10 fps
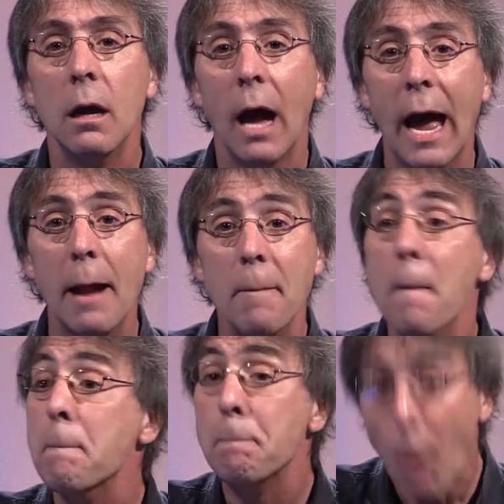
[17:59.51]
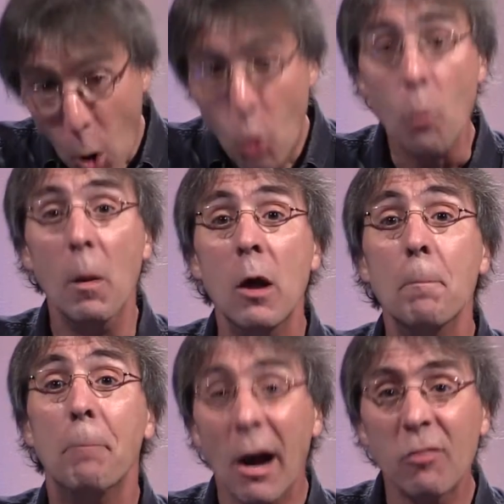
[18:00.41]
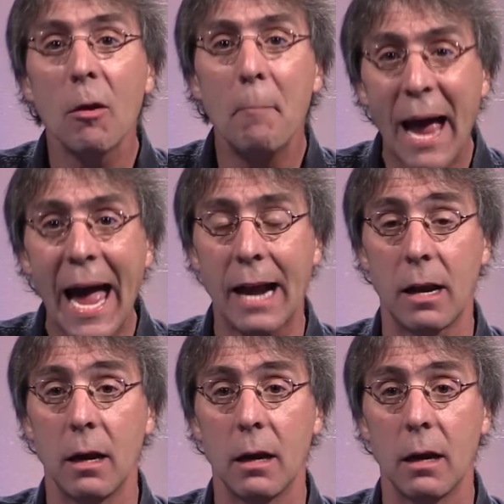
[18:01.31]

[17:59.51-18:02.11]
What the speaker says: And boom, bus them back.